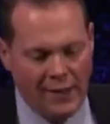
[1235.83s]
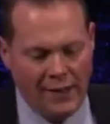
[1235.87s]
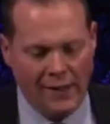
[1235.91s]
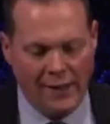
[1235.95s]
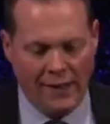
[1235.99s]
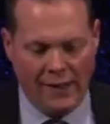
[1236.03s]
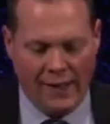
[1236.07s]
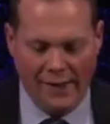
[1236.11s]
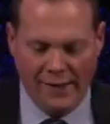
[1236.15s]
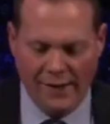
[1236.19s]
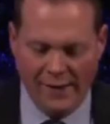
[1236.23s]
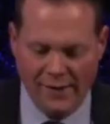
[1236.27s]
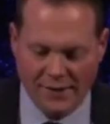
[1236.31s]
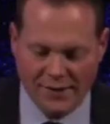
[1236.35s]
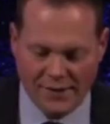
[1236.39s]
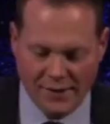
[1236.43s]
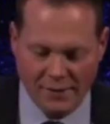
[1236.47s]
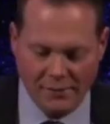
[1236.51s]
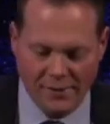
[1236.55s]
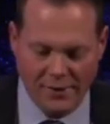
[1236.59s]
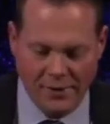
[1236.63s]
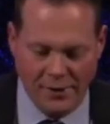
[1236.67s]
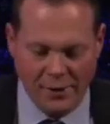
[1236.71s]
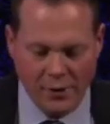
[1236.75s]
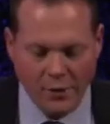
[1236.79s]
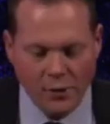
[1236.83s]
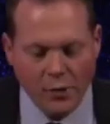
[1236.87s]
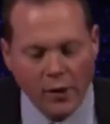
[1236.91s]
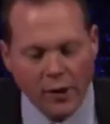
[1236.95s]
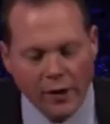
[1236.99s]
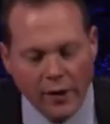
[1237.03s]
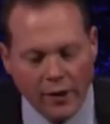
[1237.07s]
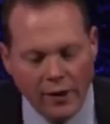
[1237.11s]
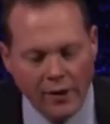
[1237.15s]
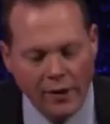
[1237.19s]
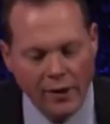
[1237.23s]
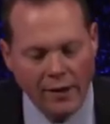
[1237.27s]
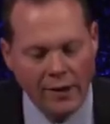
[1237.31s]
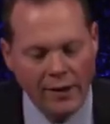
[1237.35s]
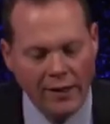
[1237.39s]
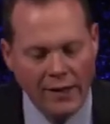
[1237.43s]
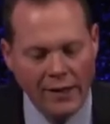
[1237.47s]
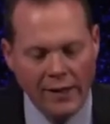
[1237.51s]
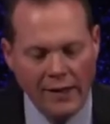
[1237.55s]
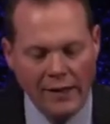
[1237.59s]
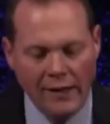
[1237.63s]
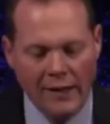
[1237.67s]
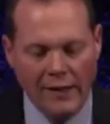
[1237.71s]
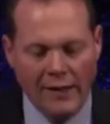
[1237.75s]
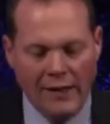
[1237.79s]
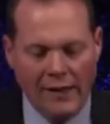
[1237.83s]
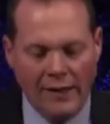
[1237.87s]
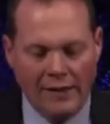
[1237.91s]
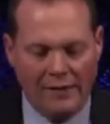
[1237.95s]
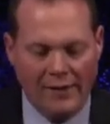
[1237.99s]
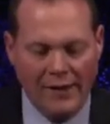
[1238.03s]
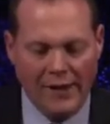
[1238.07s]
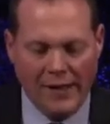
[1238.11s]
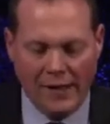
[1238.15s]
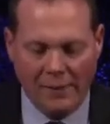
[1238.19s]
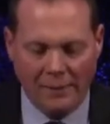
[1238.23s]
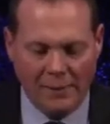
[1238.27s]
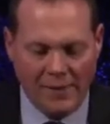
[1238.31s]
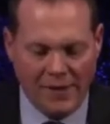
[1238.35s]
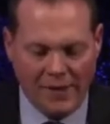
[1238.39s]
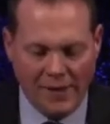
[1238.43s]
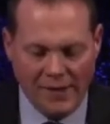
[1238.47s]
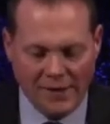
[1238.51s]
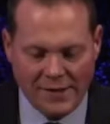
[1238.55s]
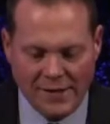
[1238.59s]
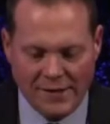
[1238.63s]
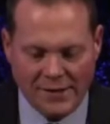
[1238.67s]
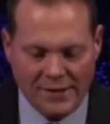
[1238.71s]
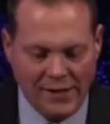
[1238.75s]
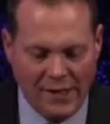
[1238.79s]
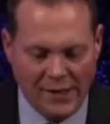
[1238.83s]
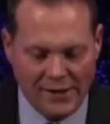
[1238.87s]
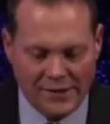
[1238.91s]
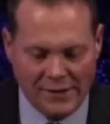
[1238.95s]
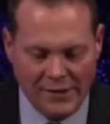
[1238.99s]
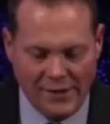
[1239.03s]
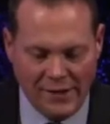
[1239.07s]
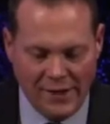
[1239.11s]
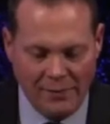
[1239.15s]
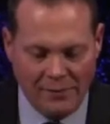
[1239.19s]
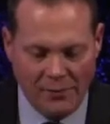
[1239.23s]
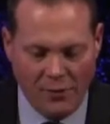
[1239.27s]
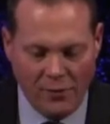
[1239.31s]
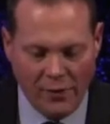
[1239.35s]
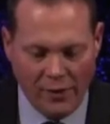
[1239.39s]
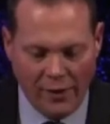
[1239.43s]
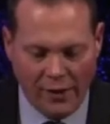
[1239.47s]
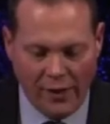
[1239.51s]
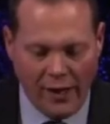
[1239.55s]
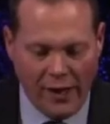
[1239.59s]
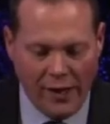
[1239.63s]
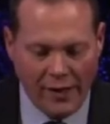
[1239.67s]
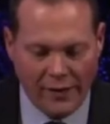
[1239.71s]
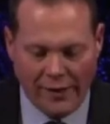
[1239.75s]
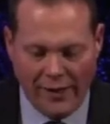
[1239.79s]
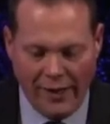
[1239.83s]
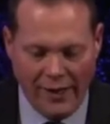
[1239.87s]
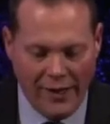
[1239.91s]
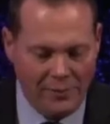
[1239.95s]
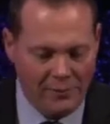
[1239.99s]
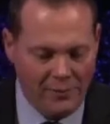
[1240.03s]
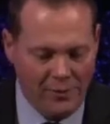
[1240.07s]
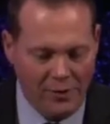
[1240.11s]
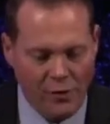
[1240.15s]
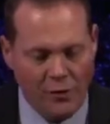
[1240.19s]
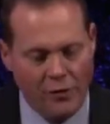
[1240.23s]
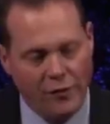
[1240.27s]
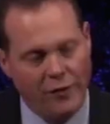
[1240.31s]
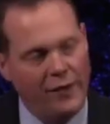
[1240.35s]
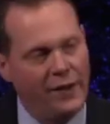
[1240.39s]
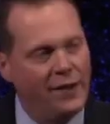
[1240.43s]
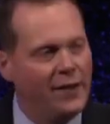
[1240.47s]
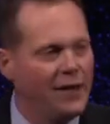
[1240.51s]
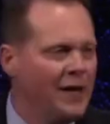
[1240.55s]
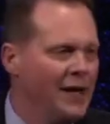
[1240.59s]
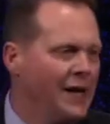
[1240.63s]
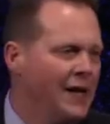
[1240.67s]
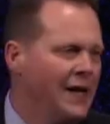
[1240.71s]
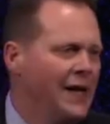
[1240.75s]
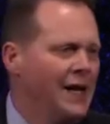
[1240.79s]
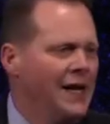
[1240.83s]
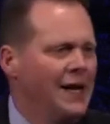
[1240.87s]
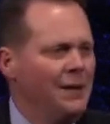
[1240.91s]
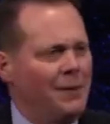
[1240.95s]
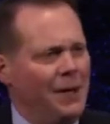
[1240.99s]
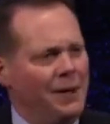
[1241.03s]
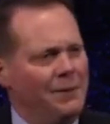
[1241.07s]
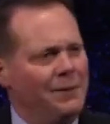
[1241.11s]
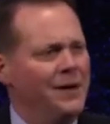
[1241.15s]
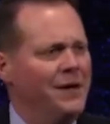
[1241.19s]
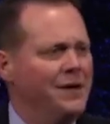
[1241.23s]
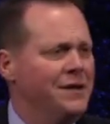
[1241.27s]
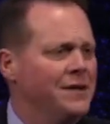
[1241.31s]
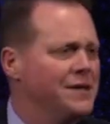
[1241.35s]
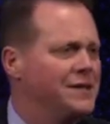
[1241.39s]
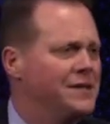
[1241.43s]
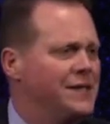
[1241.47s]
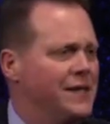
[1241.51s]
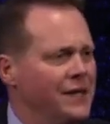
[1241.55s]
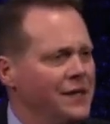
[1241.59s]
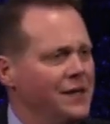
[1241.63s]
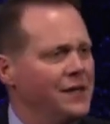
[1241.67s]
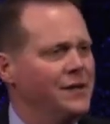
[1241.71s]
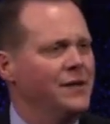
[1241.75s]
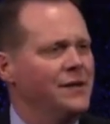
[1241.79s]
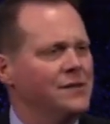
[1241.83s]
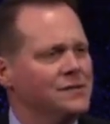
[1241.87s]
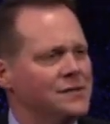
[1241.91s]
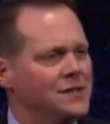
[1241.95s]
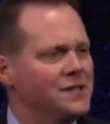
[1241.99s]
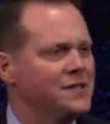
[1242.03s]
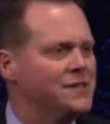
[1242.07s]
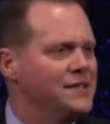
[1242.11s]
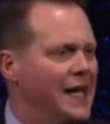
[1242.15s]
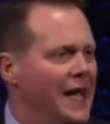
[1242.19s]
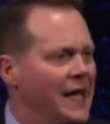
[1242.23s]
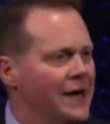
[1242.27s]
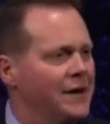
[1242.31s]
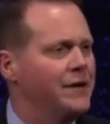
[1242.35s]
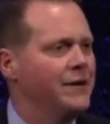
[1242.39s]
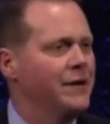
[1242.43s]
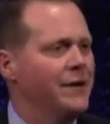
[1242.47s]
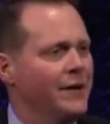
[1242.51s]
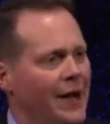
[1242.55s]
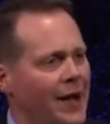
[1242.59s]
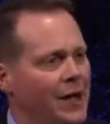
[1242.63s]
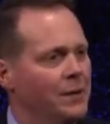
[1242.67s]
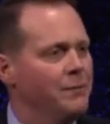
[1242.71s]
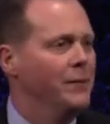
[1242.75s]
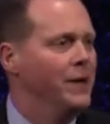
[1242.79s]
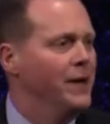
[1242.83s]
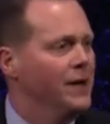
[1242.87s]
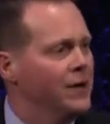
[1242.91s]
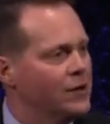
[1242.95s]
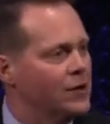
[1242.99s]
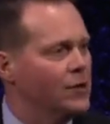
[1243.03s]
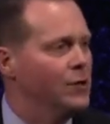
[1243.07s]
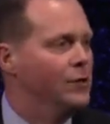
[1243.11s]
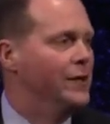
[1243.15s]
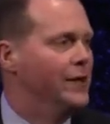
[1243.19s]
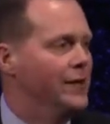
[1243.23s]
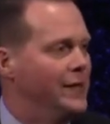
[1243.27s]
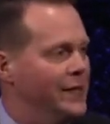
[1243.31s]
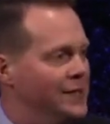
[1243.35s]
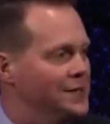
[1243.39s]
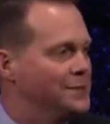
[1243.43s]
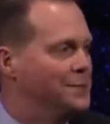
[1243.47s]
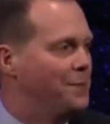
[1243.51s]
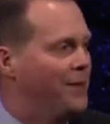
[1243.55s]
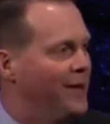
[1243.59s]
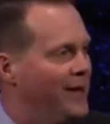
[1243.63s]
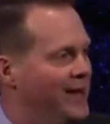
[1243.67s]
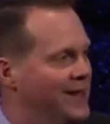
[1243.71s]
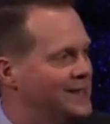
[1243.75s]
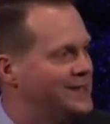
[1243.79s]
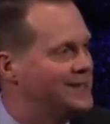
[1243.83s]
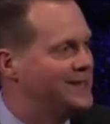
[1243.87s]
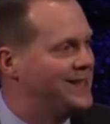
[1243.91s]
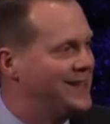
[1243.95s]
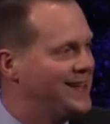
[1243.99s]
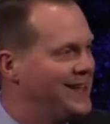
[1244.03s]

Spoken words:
I think some of you are thinking, because it's not Sunday morning, God can't move. But I'm here to tell you, there's a Saturday night miracle in this place.